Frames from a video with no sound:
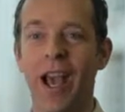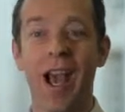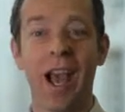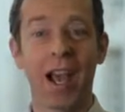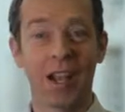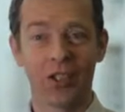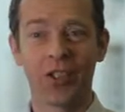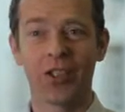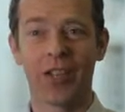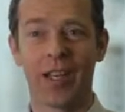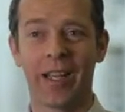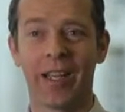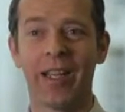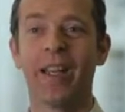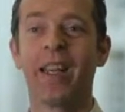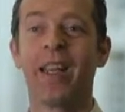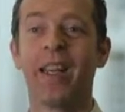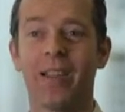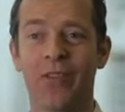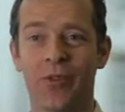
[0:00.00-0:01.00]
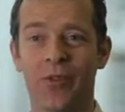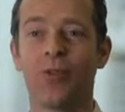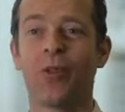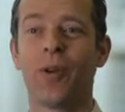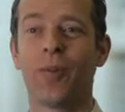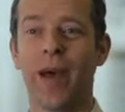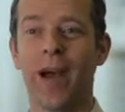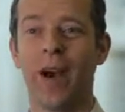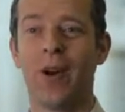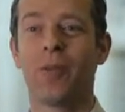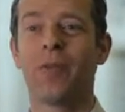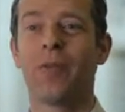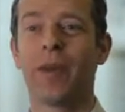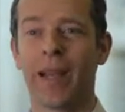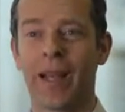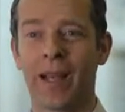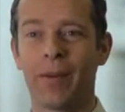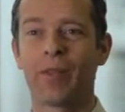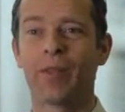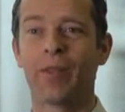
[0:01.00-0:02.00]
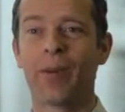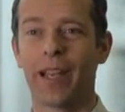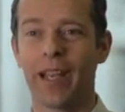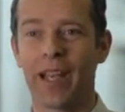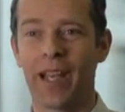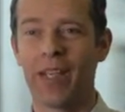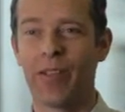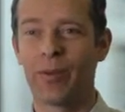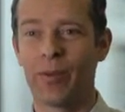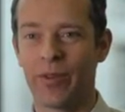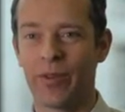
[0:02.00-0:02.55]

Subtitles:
Actually, it's all about being able to engage